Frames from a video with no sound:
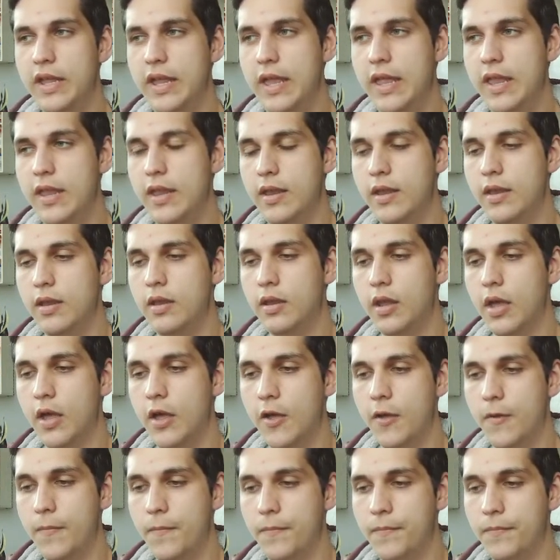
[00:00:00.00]
in
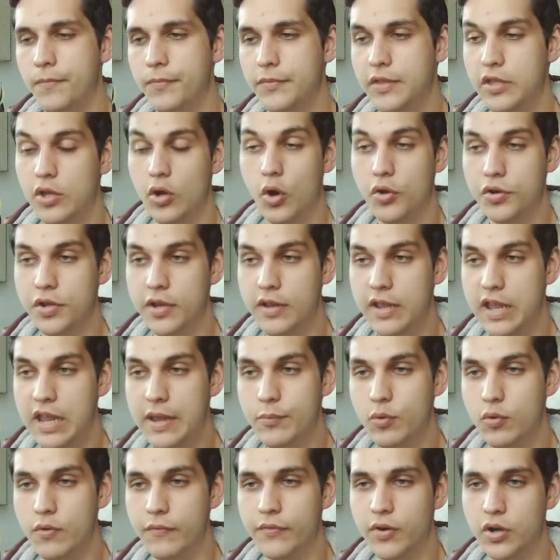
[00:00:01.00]
the on
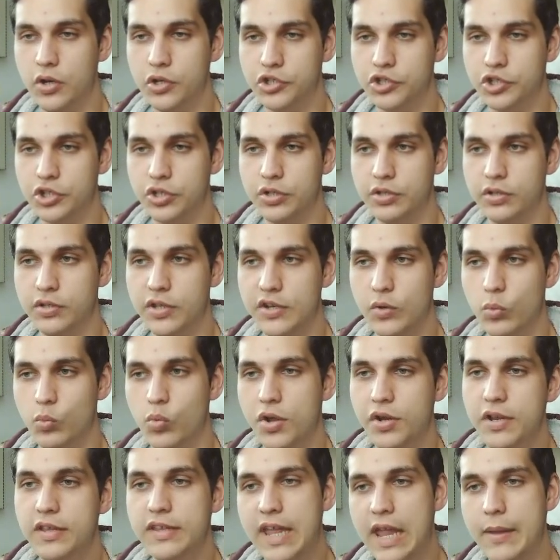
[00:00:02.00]
enable function in
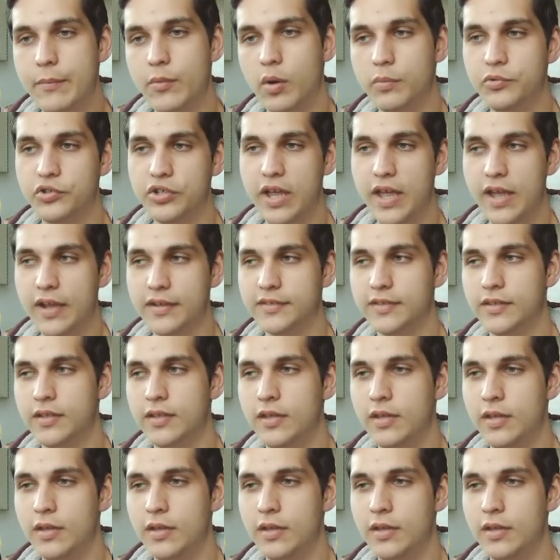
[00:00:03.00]
one game object,